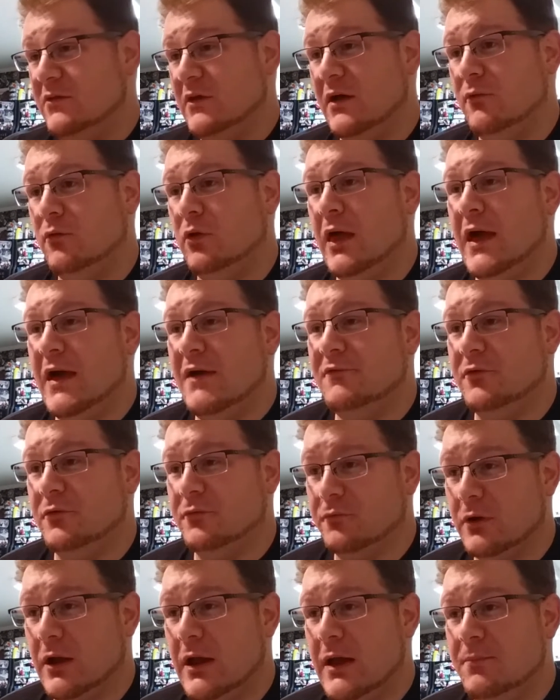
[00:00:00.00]
I will have a
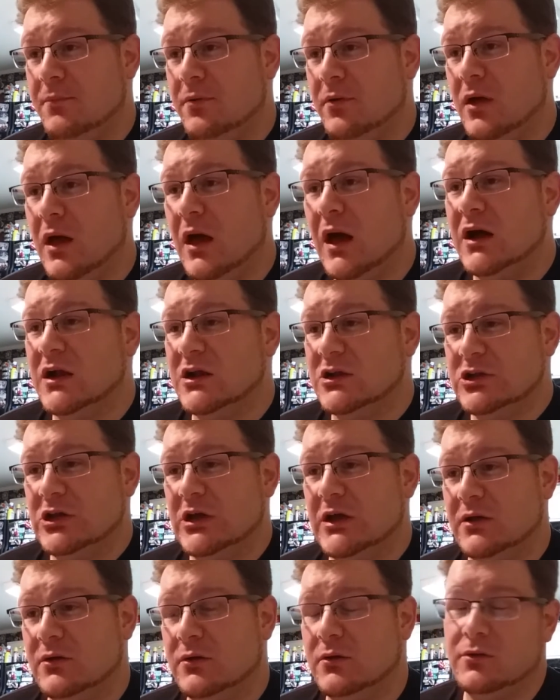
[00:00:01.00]
ripe
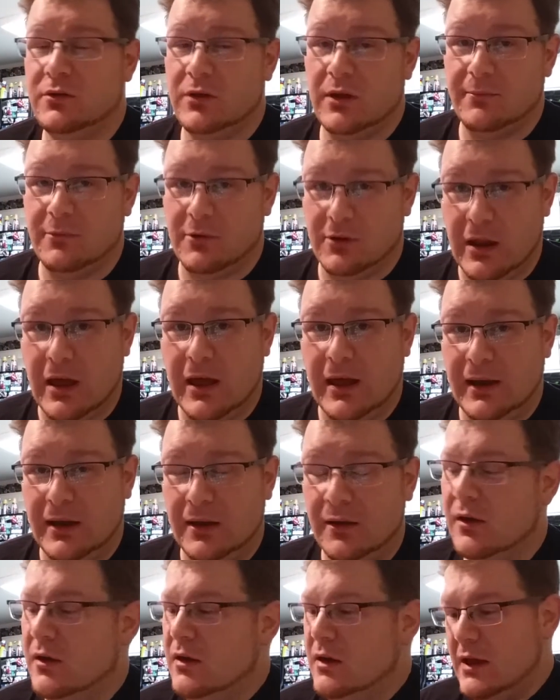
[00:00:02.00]
Hangzhou number 9,